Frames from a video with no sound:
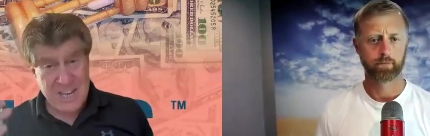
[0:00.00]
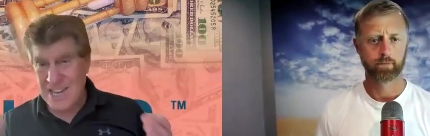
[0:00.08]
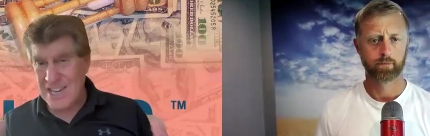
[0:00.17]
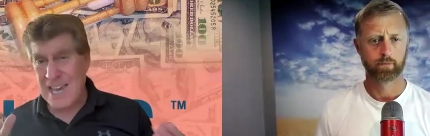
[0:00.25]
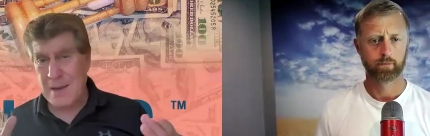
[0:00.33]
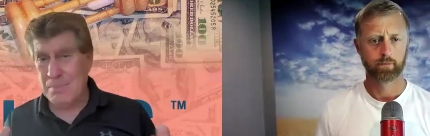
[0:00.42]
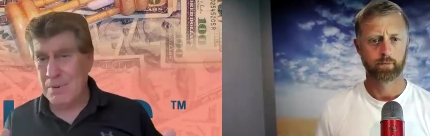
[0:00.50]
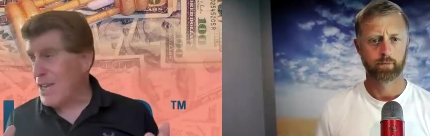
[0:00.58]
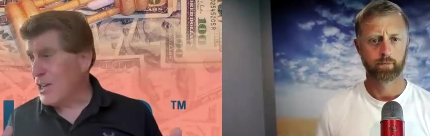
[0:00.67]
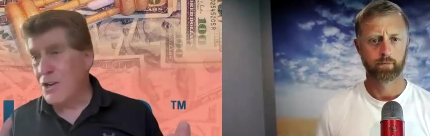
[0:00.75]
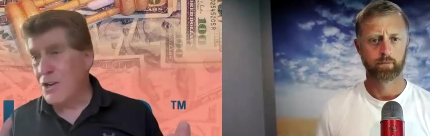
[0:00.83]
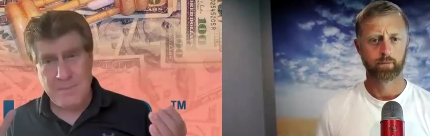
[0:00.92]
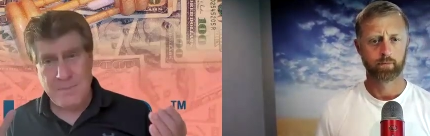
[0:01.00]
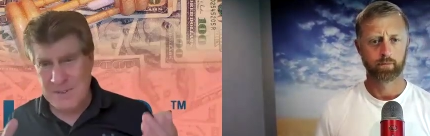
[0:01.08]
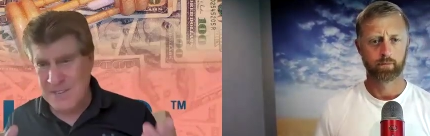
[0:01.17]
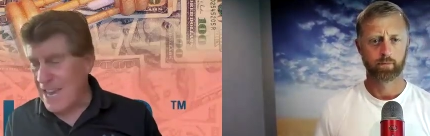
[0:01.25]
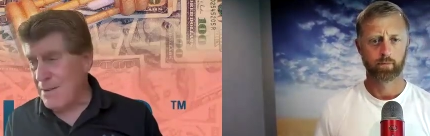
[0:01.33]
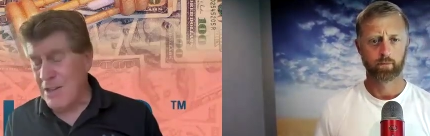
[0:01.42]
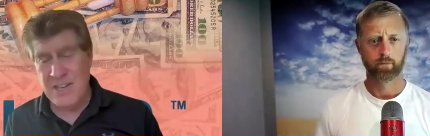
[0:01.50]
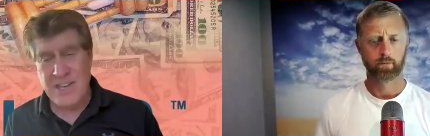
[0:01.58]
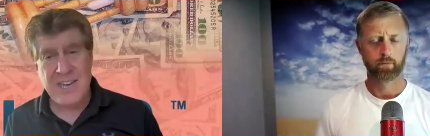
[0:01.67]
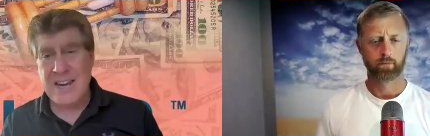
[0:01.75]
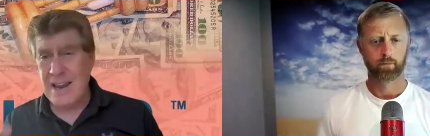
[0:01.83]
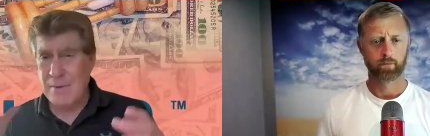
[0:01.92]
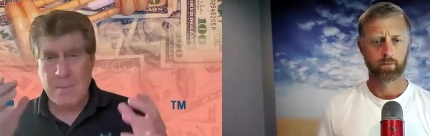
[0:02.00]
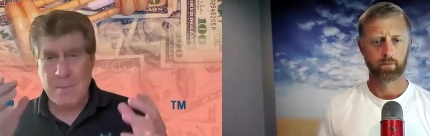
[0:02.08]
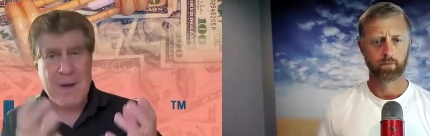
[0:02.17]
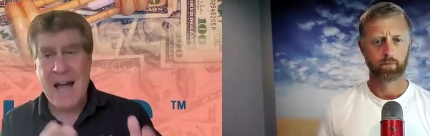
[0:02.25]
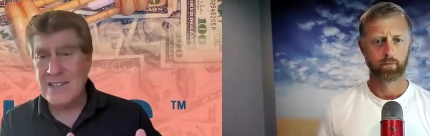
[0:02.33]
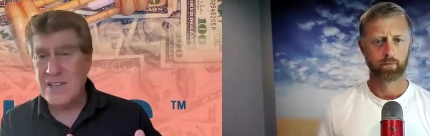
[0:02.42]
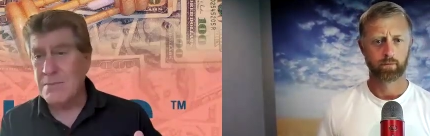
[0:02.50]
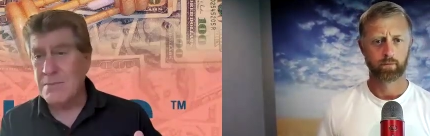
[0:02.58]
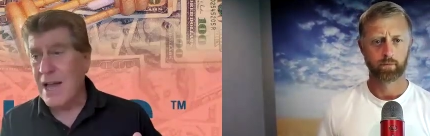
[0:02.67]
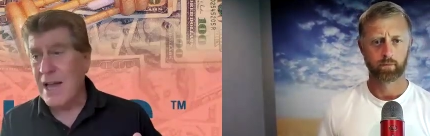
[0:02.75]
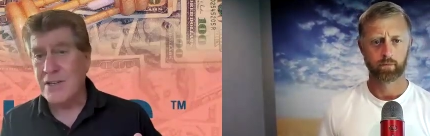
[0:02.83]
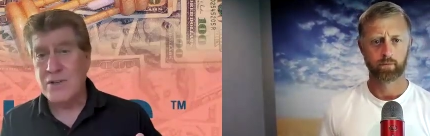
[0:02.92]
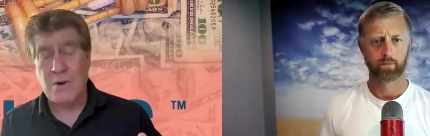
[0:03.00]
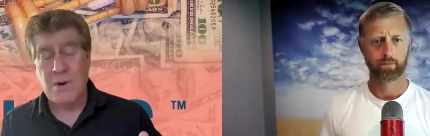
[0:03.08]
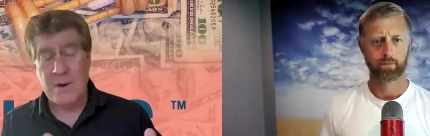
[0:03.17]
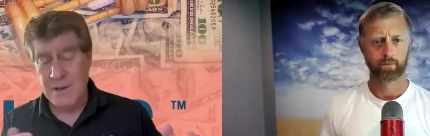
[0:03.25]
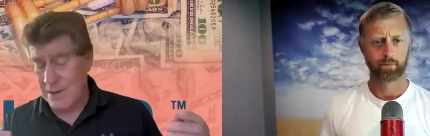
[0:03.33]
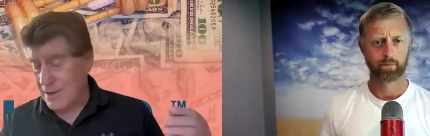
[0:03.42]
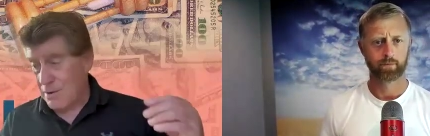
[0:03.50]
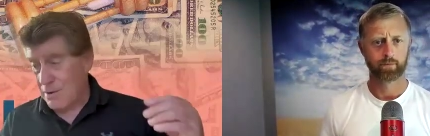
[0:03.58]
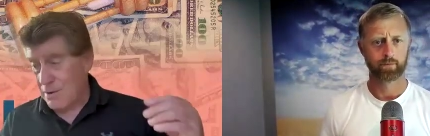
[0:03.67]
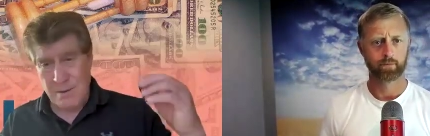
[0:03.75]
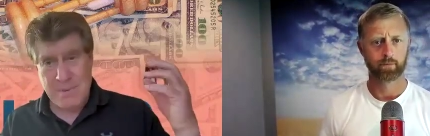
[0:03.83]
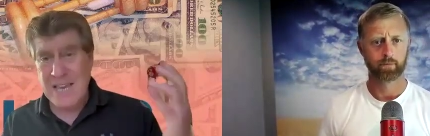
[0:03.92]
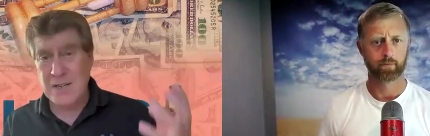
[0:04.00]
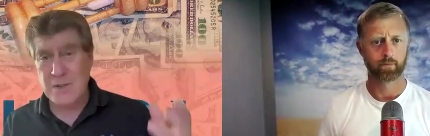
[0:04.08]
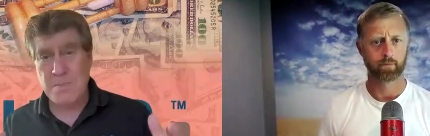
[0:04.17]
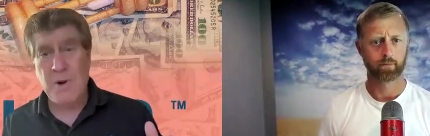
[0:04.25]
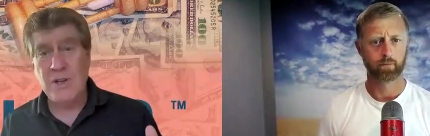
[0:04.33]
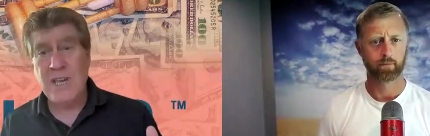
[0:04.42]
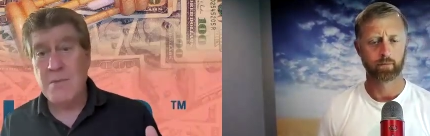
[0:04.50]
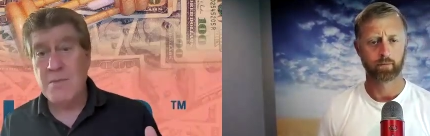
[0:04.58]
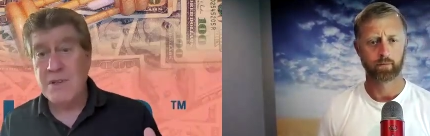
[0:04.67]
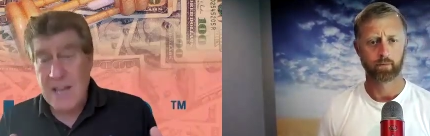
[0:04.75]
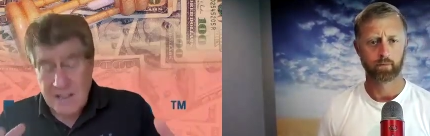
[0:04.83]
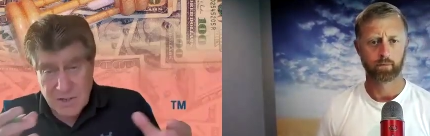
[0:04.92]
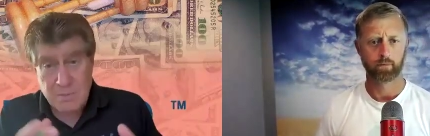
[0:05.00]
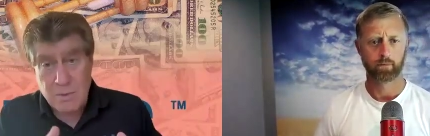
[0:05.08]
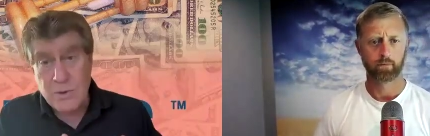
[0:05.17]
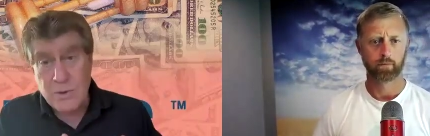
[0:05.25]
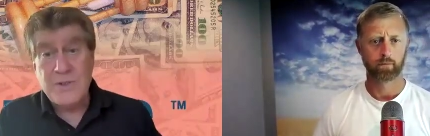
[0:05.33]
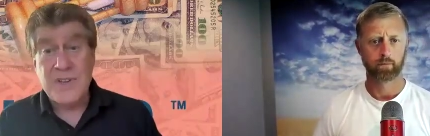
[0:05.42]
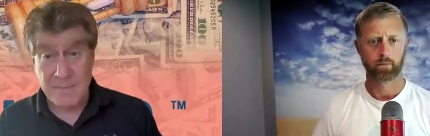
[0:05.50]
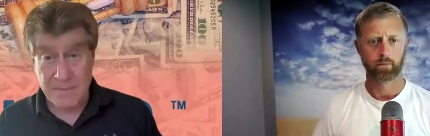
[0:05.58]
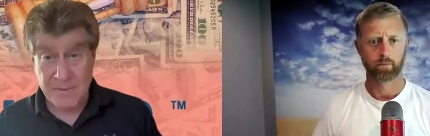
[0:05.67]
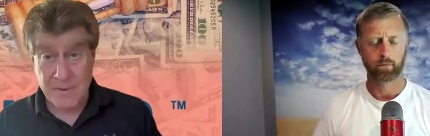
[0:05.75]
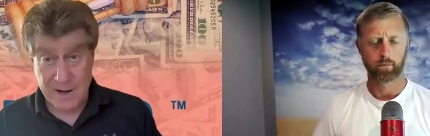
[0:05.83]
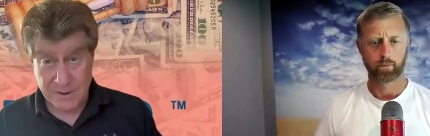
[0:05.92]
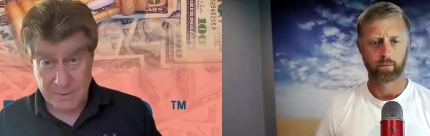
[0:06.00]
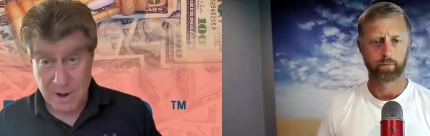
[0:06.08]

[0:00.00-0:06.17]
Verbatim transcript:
Speaker 1: You can't play a good game, you can't have a boxing match or a baseball game without some rules up front,